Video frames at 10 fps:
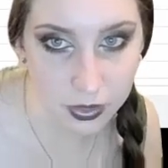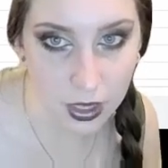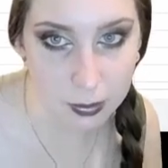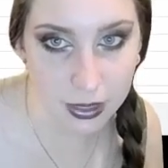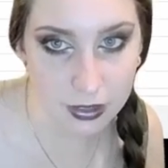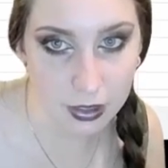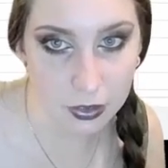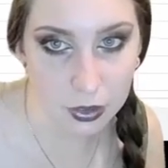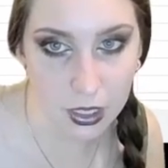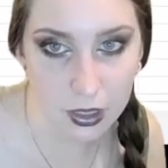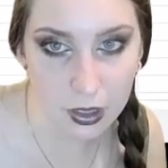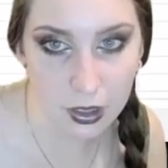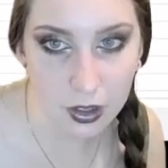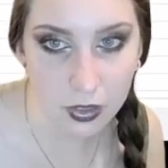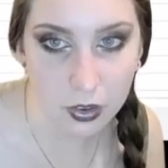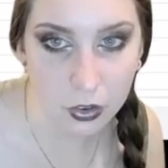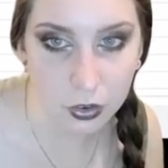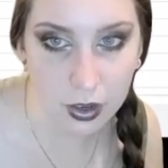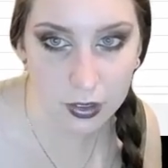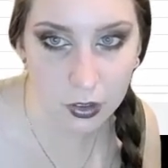That makes sense, right? Then just
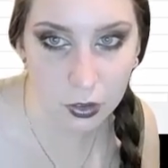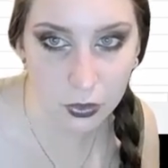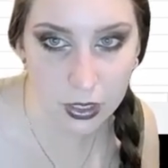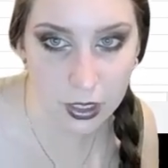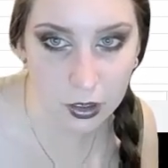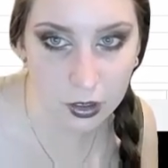drag these over here.